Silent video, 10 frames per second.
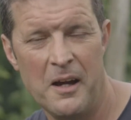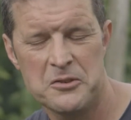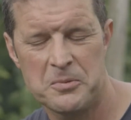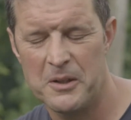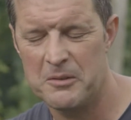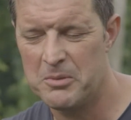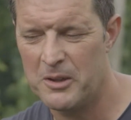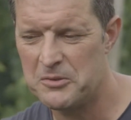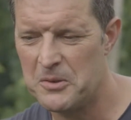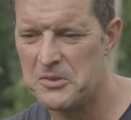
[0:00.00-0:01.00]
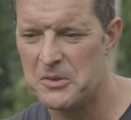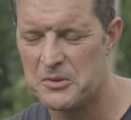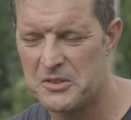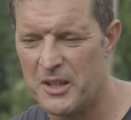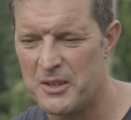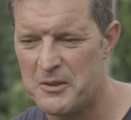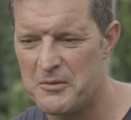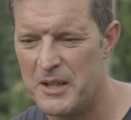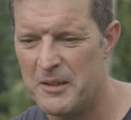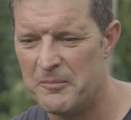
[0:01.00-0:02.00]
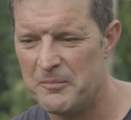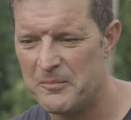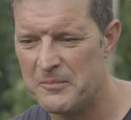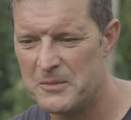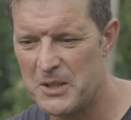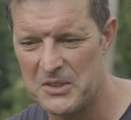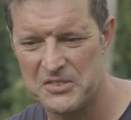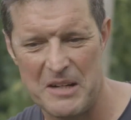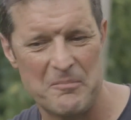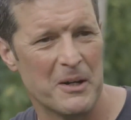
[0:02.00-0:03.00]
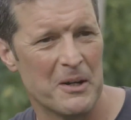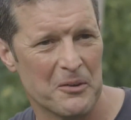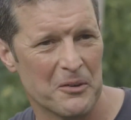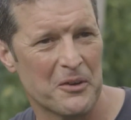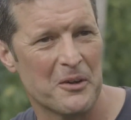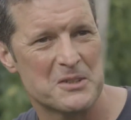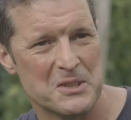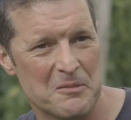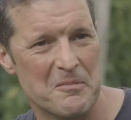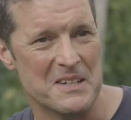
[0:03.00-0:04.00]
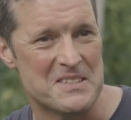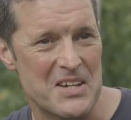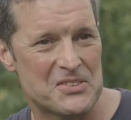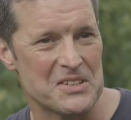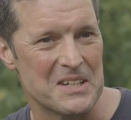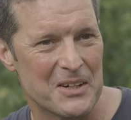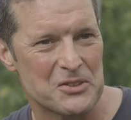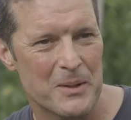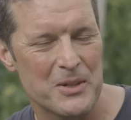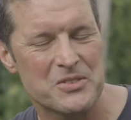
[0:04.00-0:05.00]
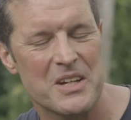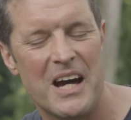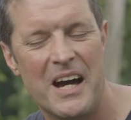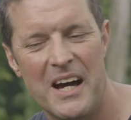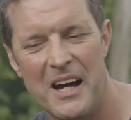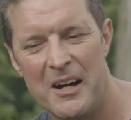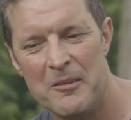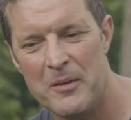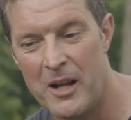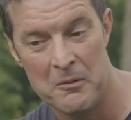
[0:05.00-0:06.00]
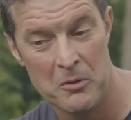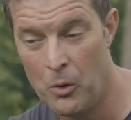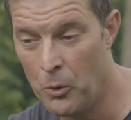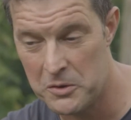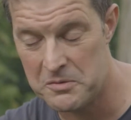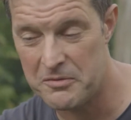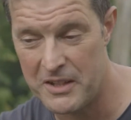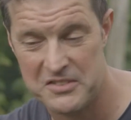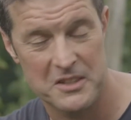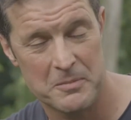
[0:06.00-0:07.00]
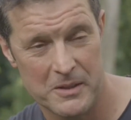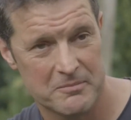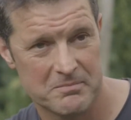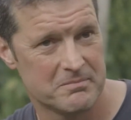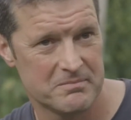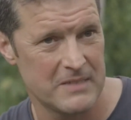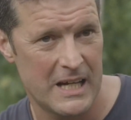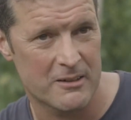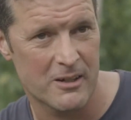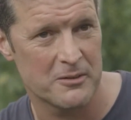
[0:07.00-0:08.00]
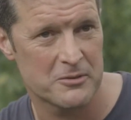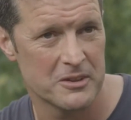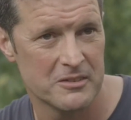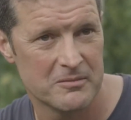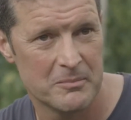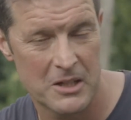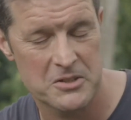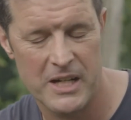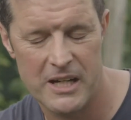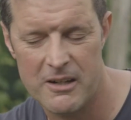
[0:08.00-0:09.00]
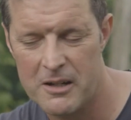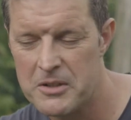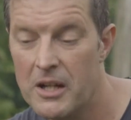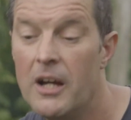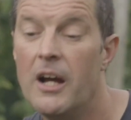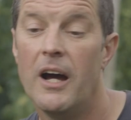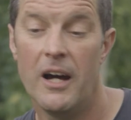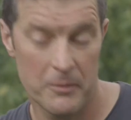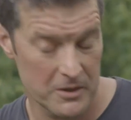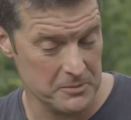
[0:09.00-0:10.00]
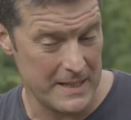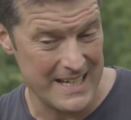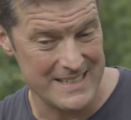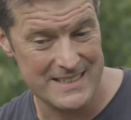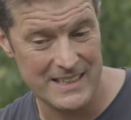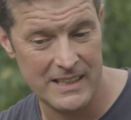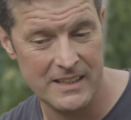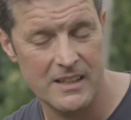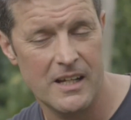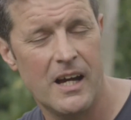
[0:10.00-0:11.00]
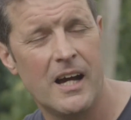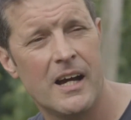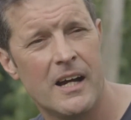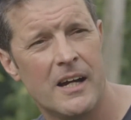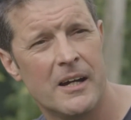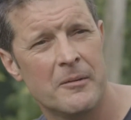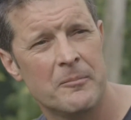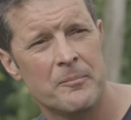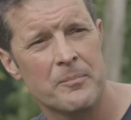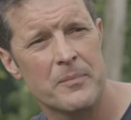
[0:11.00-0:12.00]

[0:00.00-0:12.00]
I suppose it was kind of trying to stamp my own authority on my destiny, I suppose. And I've always been fascinated by aircraft and military aircraft, and when I was about 18 I